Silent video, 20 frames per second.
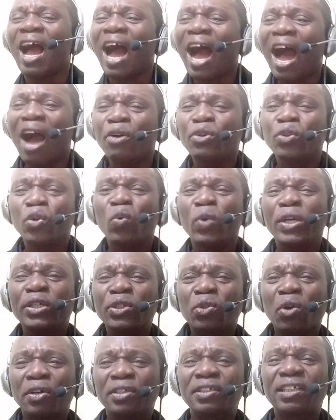How do we
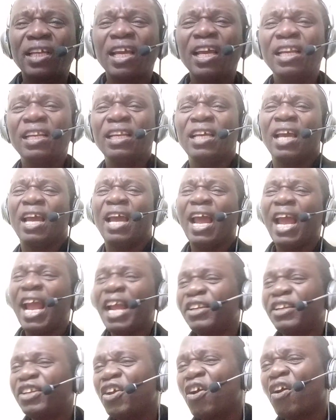sustain
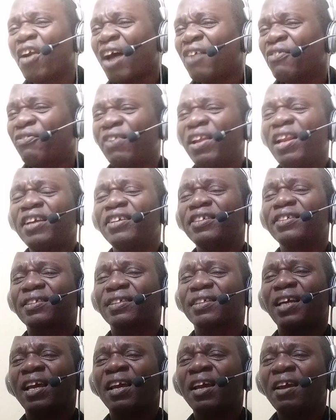endurance feelings?
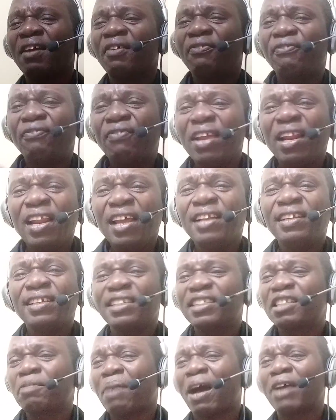Feeling
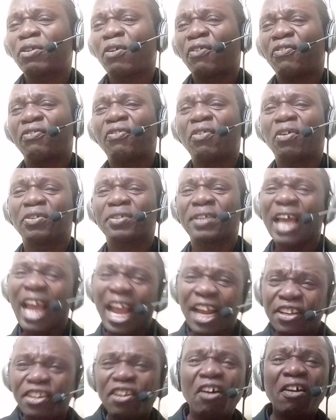is part of us.
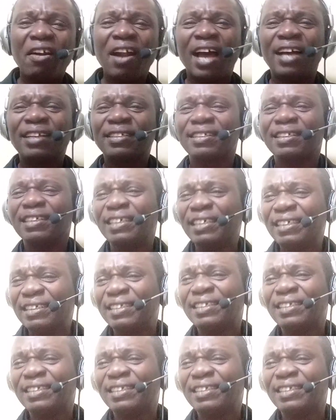Endurance is